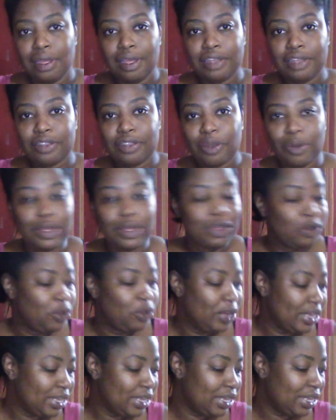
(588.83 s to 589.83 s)
it's going
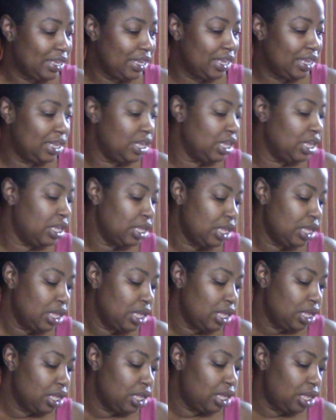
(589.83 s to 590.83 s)
quickly.
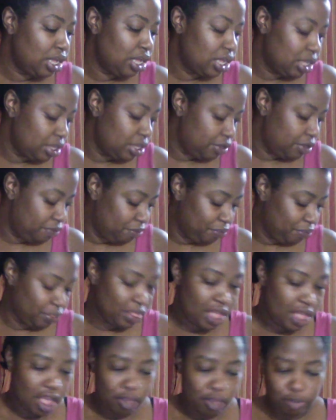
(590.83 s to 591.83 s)
I'll
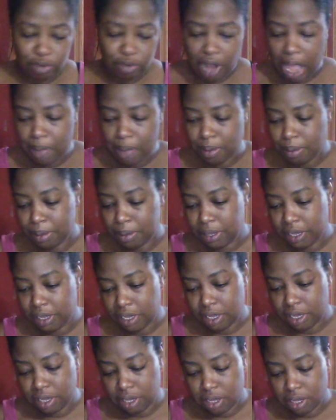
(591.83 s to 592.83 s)

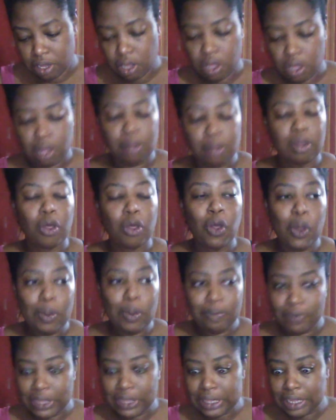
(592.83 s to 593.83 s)
probably,
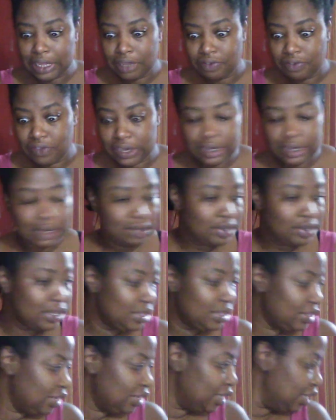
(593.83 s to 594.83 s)
hopefully, finish
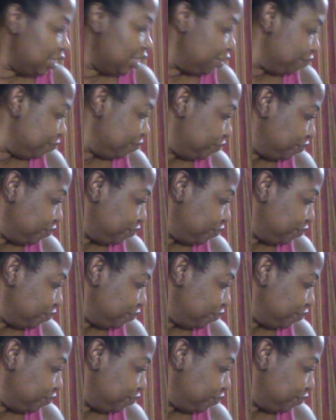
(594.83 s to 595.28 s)
it today.